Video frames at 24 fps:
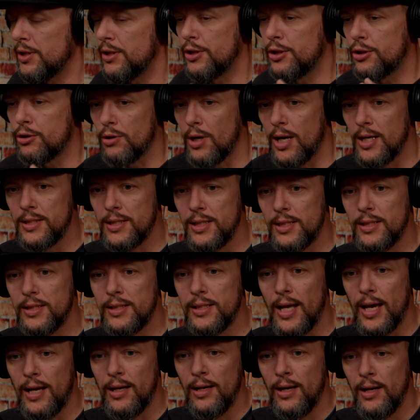and stresses
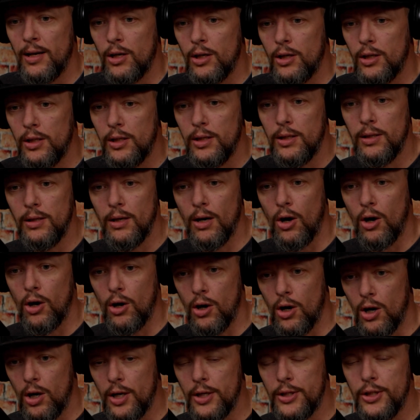that are
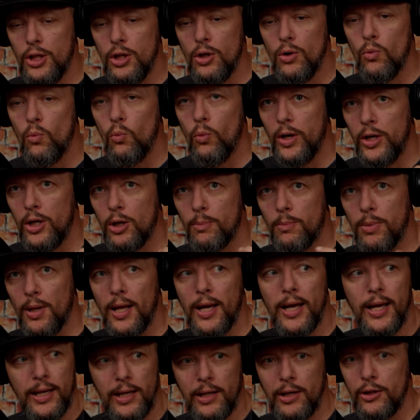on you when you're
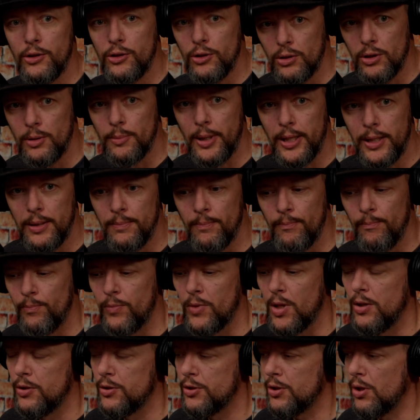playing in a tournament.
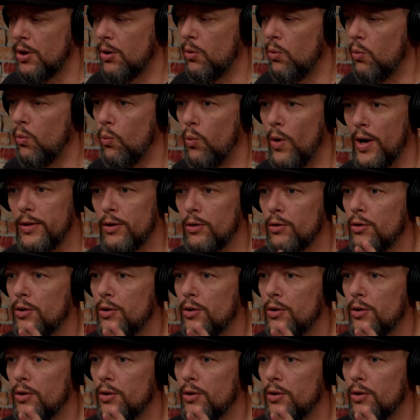So whether